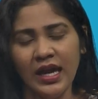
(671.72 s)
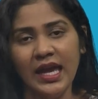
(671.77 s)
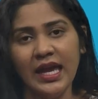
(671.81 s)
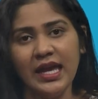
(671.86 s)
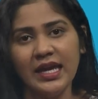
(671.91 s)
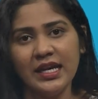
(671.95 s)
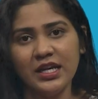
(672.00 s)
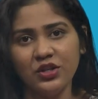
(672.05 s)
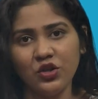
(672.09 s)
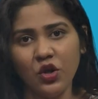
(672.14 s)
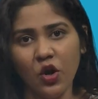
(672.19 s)

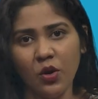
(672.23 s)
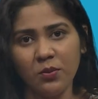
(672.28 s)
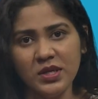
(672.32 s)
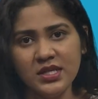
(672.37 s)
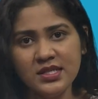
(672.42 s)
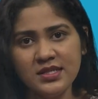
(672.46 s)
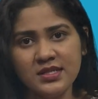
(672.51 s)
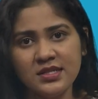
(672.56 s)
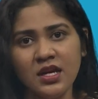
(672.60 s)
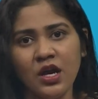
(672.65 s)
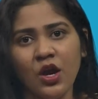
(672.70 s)

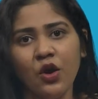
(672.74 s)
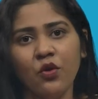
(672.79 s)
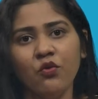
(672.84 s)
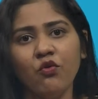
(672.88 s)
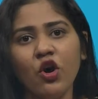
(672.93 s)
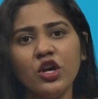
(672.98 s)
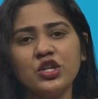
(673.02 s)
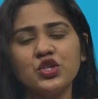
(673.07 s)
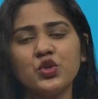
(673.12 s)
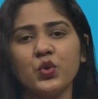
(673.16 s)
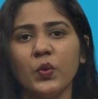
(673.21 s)
Economists
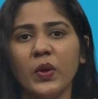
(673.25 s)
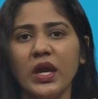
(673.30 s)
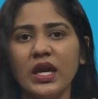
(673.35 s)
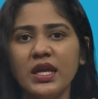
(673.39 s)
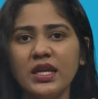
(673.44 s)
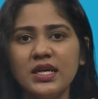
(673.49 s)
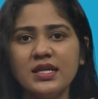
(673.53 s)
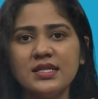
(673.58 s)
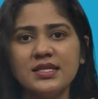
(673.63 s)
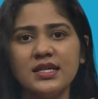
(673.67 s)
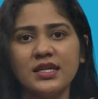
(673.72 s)
watch
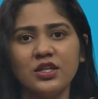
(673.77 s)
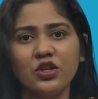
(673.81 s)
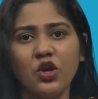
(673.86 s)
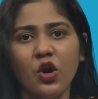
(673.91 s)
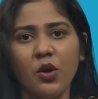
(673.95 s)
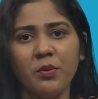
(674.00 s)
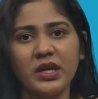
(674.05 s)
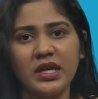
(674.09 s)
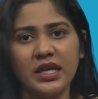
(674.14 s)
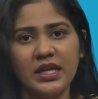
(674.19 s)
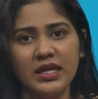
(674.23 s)
various
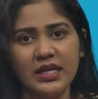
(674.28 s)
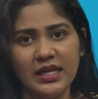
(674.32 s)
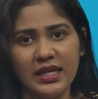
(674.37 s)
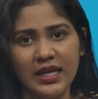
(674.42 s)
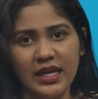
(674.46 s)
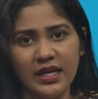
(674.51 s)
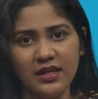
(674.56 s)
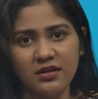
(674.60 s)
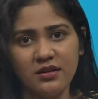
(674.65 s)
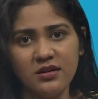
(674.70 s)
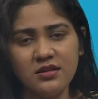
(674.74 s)
economic
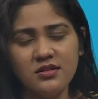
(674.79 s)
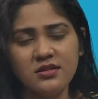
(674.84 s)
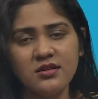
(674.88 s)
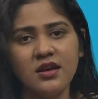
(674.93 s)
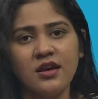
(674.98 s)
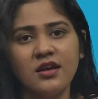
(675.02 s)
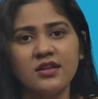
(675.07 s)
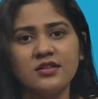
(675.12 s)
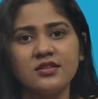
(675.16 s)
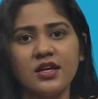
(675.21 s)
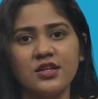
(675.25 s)
indicators
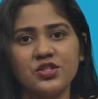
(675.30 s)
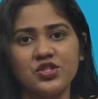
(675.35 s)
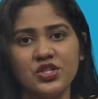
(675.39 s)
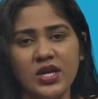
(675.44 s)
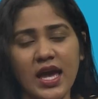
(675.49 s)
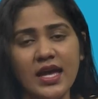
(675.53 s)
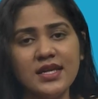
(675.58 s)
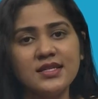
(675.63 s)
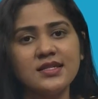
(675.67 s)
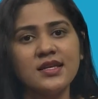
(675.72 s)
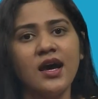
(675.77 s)
such
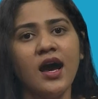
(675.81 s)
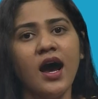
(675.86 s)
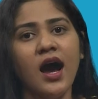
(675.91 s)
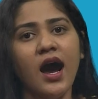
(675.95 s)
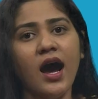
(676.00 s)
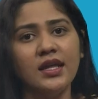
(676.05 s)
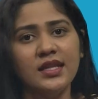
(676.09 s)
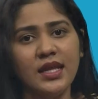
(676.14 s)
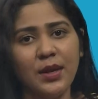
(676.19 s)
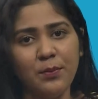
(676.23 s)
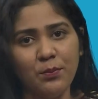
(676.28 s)
as
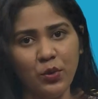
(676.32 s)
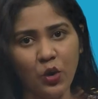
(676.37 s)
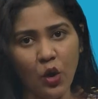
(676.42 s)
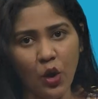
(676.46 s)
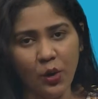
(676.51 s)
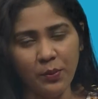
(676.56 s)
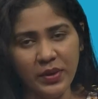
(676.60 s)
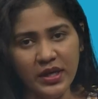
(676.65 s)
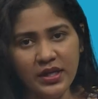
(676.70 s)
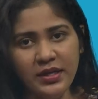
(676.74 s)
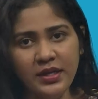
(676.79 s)

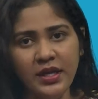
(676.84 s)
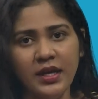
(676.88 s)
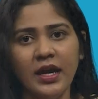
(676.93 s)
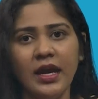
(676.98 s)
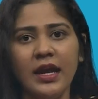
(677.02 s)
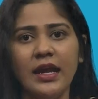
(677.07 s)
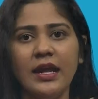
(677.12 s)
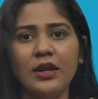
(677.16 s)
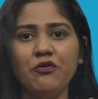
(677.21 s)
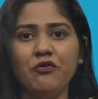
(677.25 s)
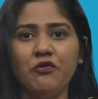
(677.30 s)
unemployment,
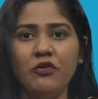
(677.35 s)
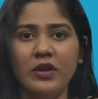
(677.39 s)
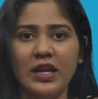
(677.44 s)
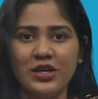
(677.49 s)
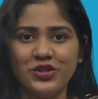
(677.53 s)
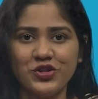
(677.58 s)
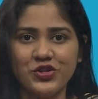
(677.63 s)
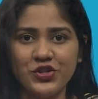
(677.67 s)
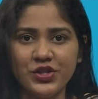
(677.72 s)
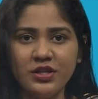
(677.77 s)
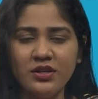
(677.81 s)

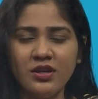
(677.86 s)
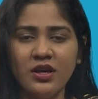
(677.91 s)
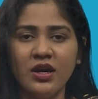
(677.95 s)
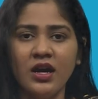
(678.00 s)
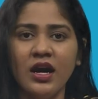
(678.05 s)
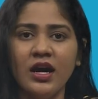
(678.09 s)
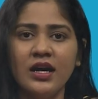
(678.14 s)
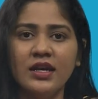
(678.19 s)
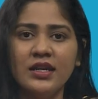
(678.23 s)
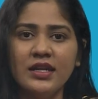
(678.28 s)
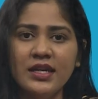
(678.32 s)
inflation,
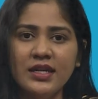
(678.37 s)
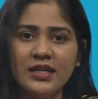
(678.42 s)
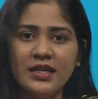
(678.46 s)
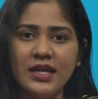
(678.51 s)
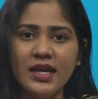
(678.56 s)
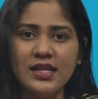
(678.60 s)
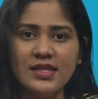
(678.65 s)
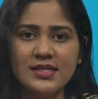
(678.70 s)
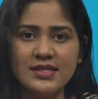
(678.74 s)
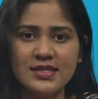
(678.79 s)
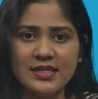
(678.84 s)

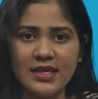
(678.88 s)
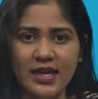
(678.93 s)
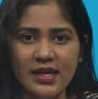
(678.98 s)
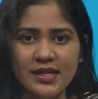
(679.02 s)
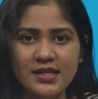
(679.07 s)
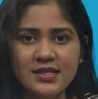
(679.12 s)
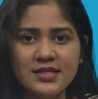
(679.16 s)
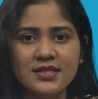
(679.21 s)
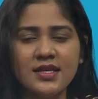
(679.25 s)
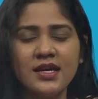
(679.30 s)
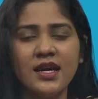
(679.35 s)
retail
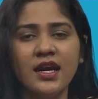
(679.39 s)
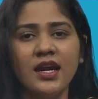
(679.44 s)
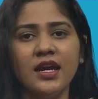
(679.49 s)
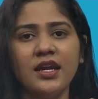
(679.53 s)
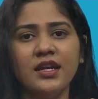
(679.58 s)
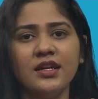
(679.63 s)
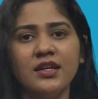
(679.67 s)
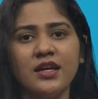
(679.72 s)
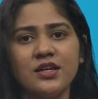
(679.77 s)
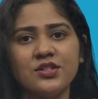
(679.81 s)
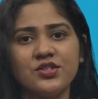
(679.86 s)
sales,
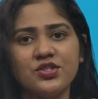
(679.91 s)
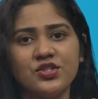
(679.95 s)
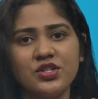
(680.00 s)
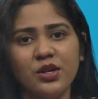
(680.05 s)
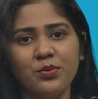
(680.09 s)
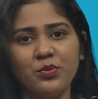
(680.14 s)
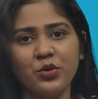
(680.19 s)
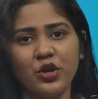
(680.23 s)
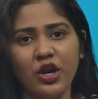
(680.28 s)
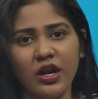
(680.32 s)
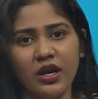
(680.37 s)

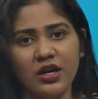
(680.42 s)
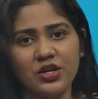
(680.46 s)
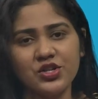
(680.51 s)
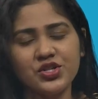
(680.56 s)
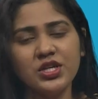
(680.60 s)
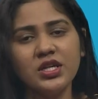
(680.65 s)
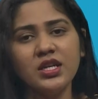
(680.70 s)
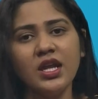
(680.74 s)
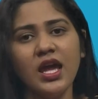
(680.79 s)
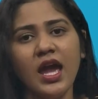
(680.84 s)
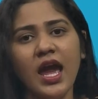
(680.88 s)
industrial
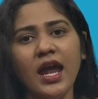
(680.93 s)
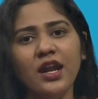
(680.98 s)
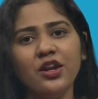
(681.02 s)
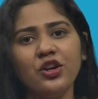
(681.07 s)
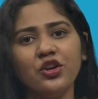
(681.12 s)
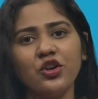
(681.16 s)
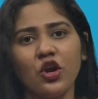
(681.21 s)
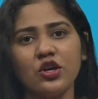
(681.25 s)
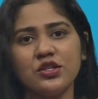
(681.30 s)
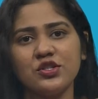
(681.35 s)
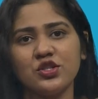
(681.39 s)
production and
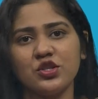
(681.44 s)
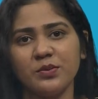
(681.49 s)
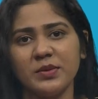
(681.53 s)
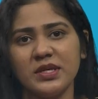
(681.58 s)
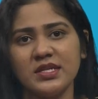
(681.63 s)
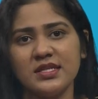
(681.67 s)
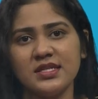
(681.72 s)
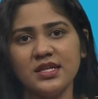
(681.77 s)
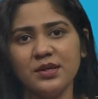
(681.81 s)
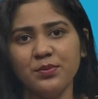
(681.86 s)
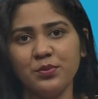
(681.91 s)
gross
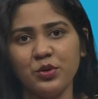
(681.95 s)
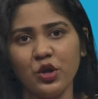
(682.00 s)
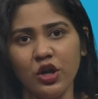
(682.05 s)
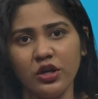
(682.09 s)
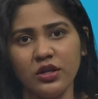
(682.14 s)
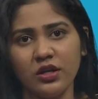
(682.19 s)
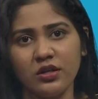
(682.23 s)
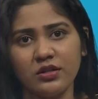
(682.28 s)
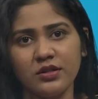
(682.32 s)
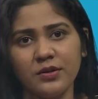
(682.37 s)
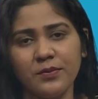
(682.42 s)
domestic
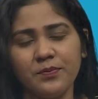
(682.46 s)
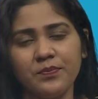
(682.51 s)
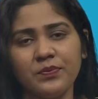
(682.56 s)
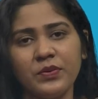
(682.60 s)
product.